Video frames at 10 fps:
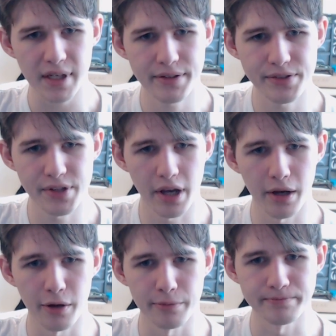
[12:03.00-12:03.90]

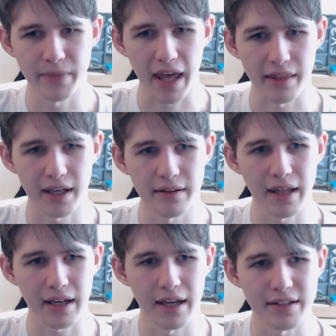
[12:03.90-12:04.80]
So yeah,
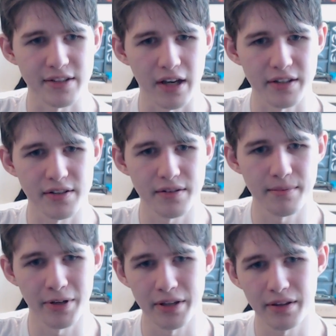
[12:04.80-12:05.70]
that kind of sucks. But